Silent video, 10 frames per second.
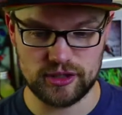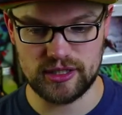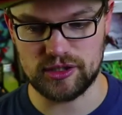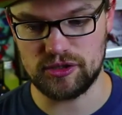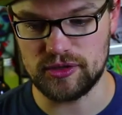
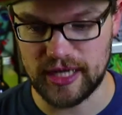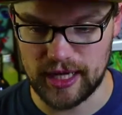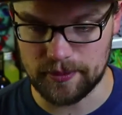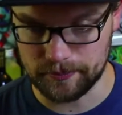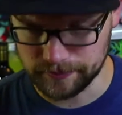tree that you
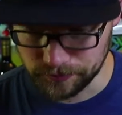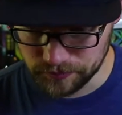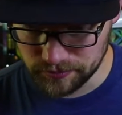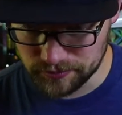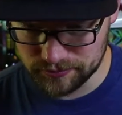take.
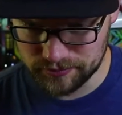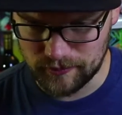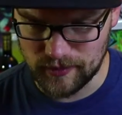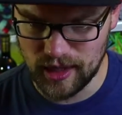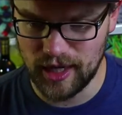
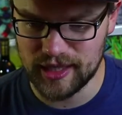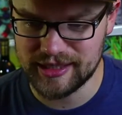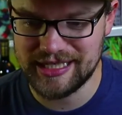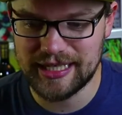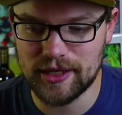
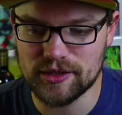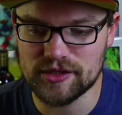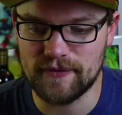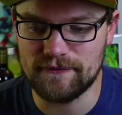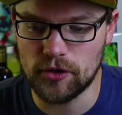
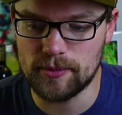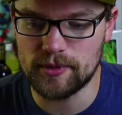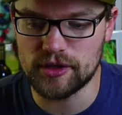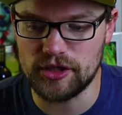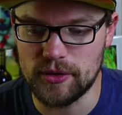Details
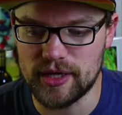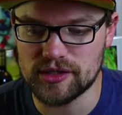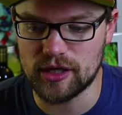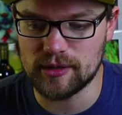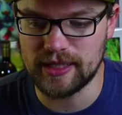former
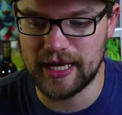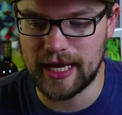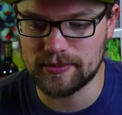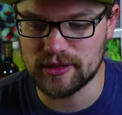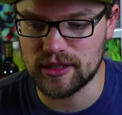U.S. Army
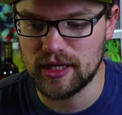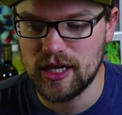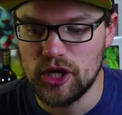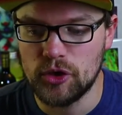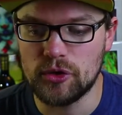
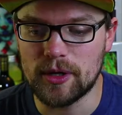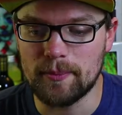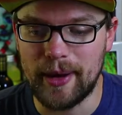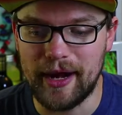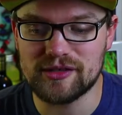captain who
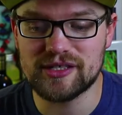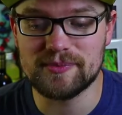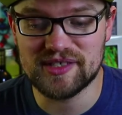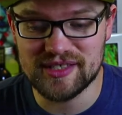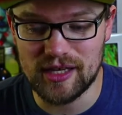compares
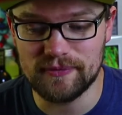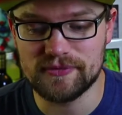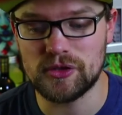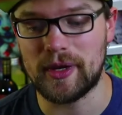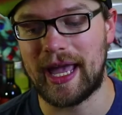
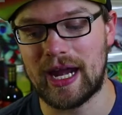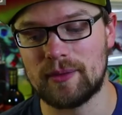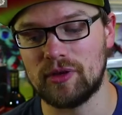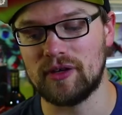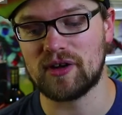himself to
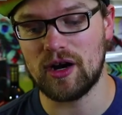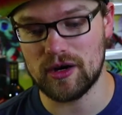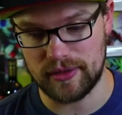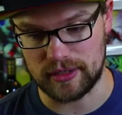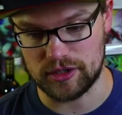Hannibal of
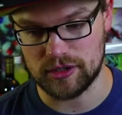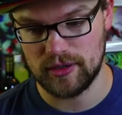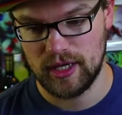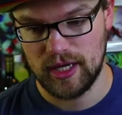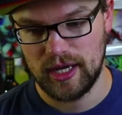
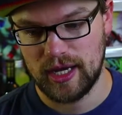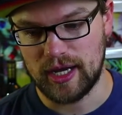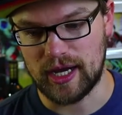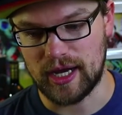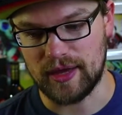Carthage.
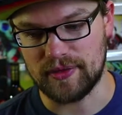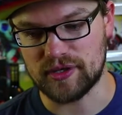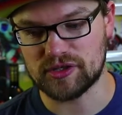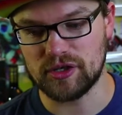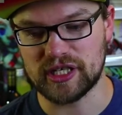
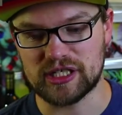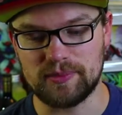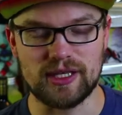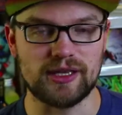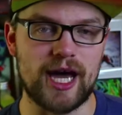There's going
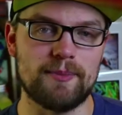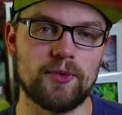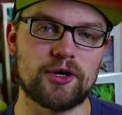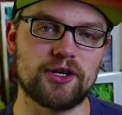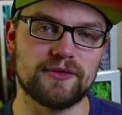to be a lot
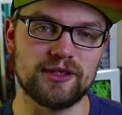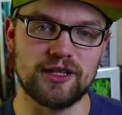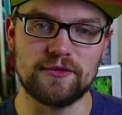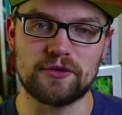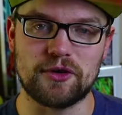more of the
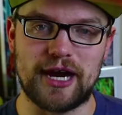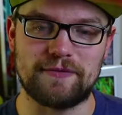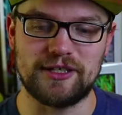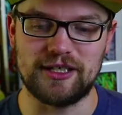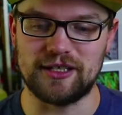
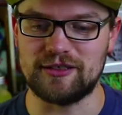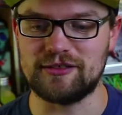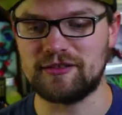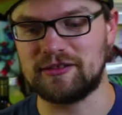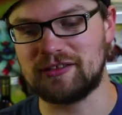
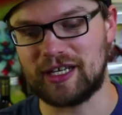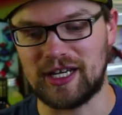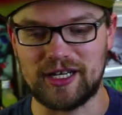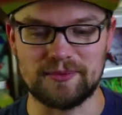Lovecraftian,